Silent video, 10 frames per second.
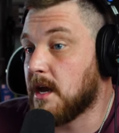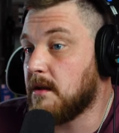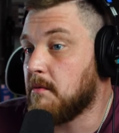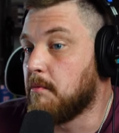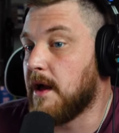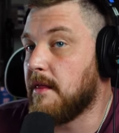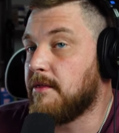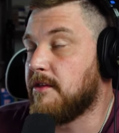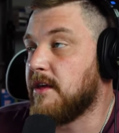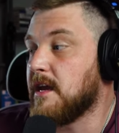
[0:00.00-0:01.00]
ton,
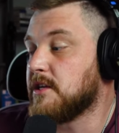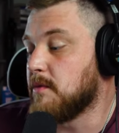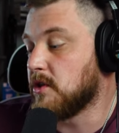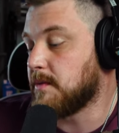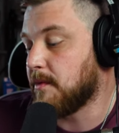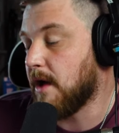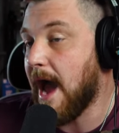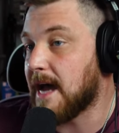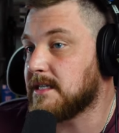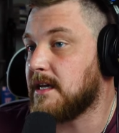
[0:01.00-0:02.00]
but the thing is most people
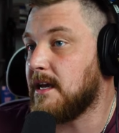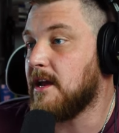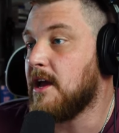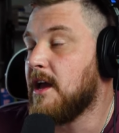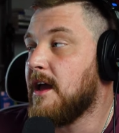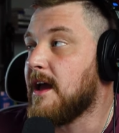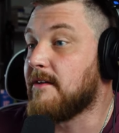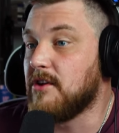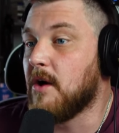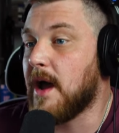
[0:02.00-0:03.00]
asking
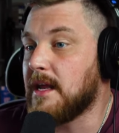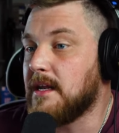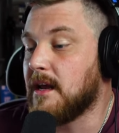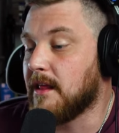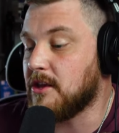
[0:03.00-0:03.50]
have no idea.